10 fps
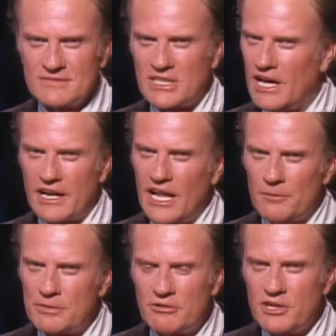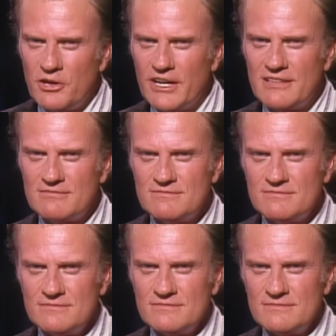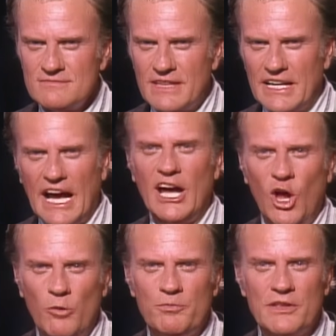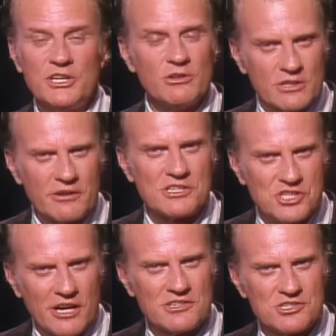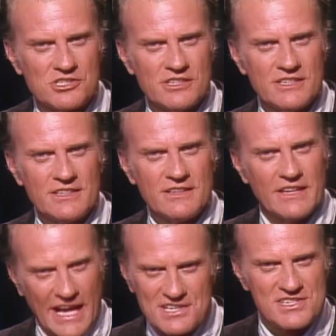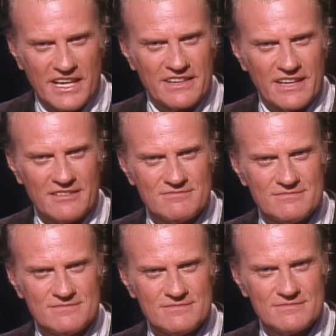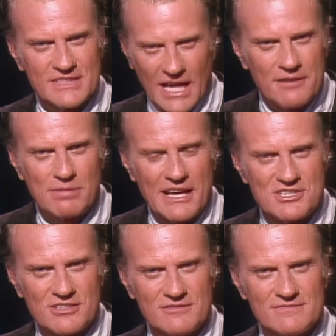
God help you to do it. And I hope that you'll go to church next Sunday. God bless you.